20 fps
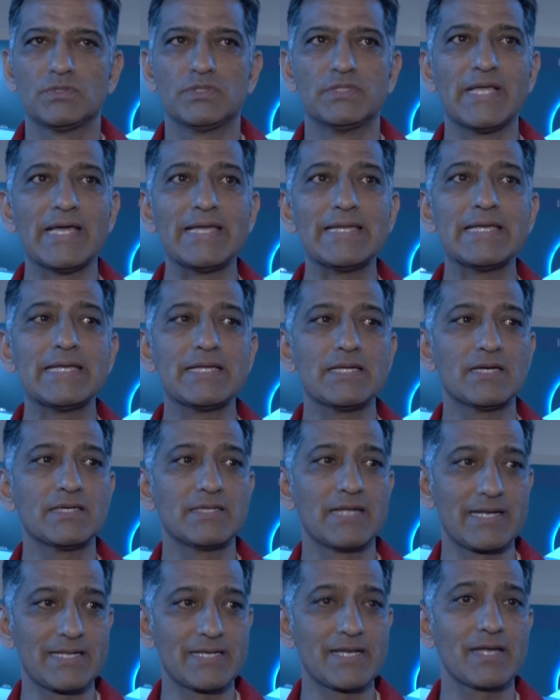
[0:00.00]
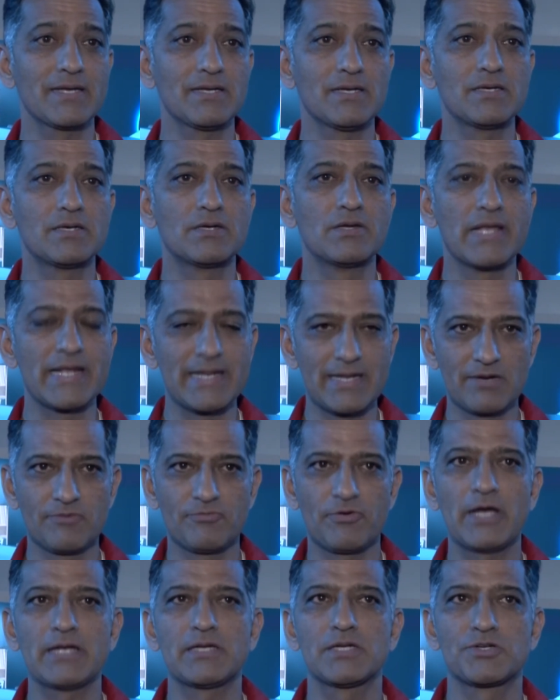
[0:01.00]
they need a dedicated lead-in
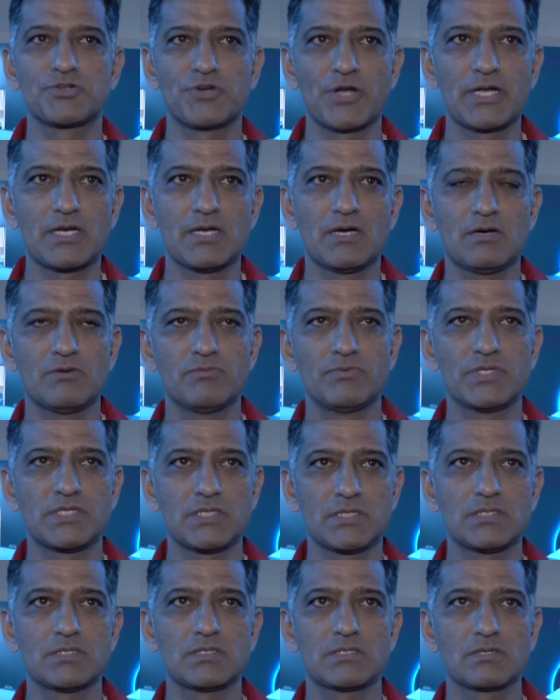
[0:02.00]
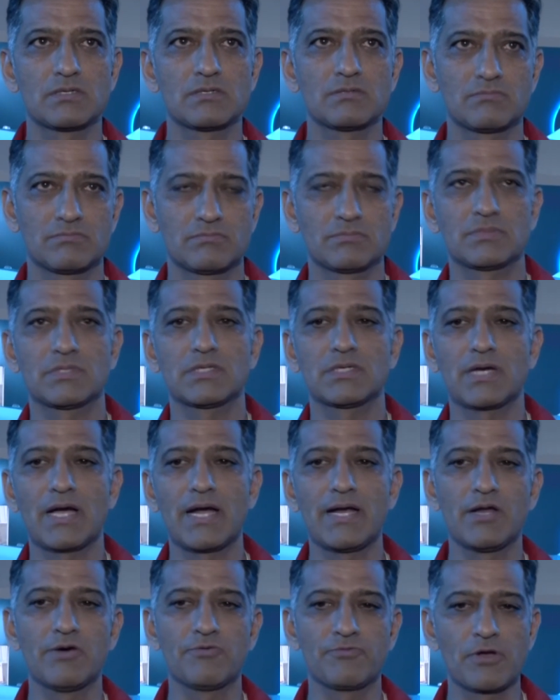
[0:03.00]
fighter trainer which is
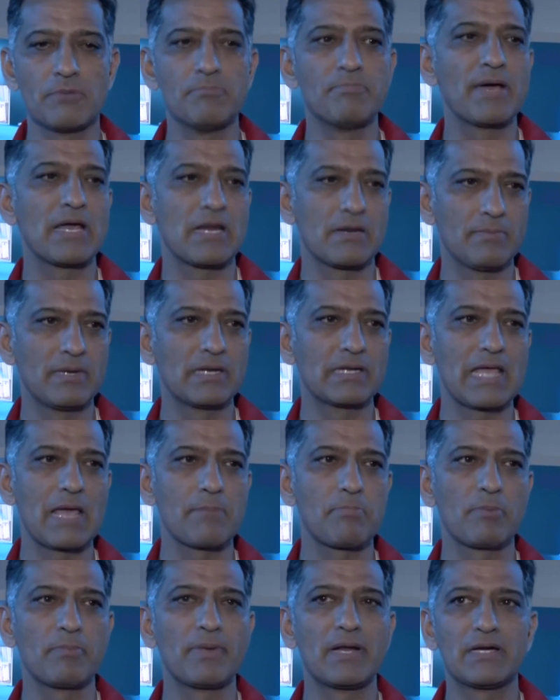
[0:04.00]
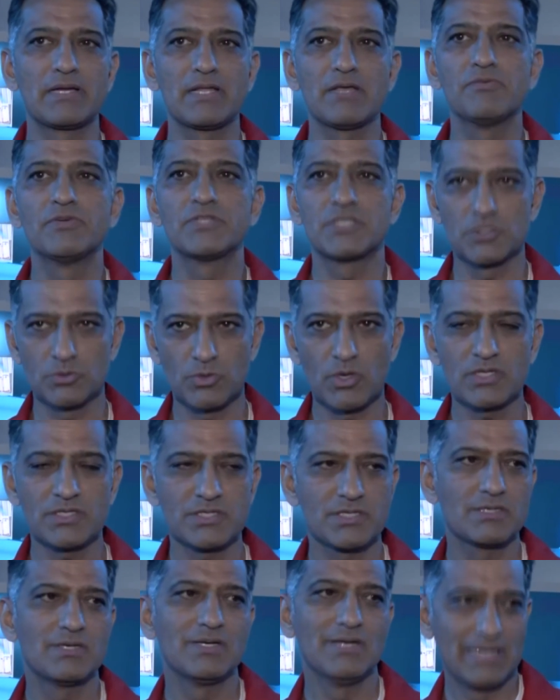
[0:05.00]
kind of comparable capability, which is what
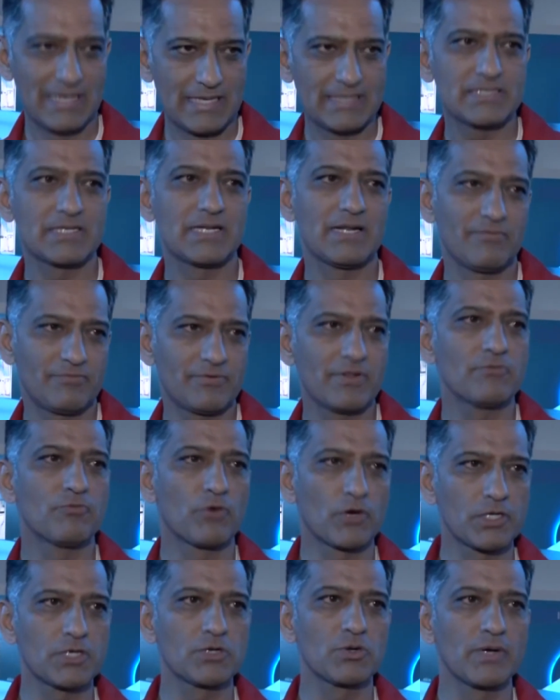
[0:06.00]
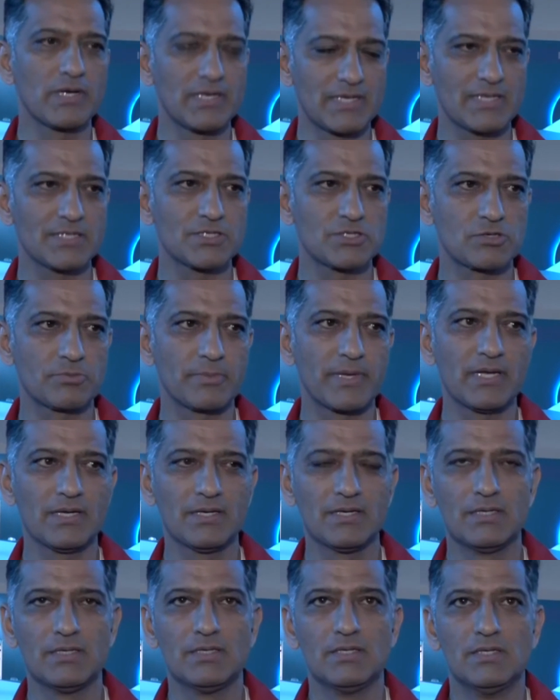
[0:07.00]
HAL 42 intends to be.
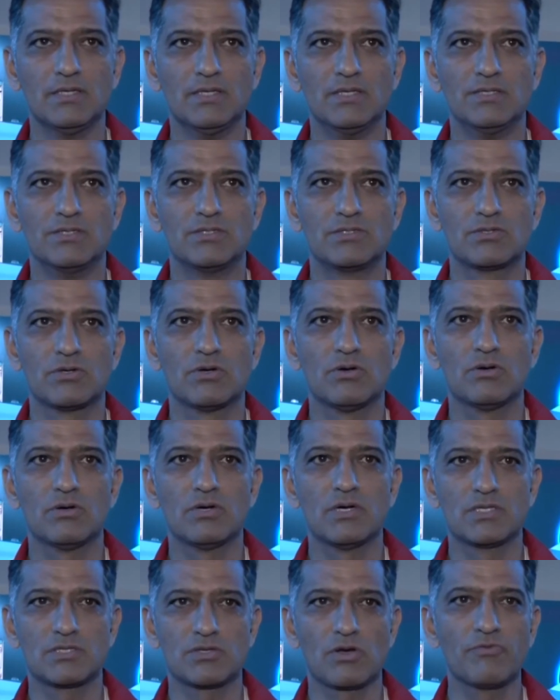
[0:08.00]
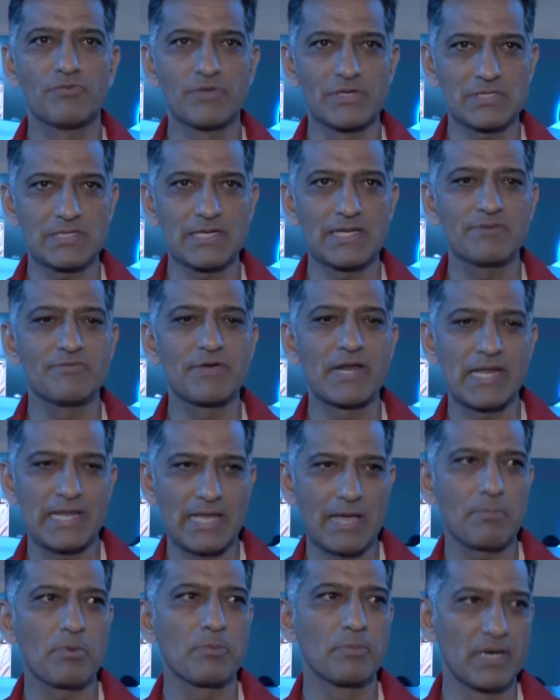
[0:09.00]
So it's obviously a very
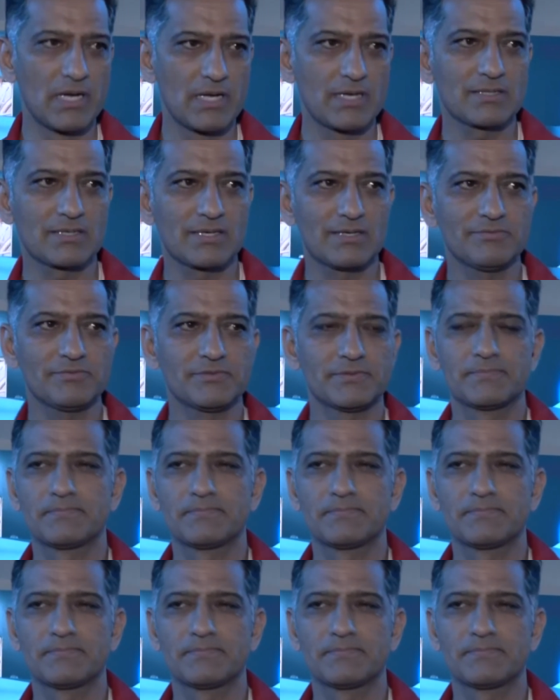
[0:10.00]
capable aircraft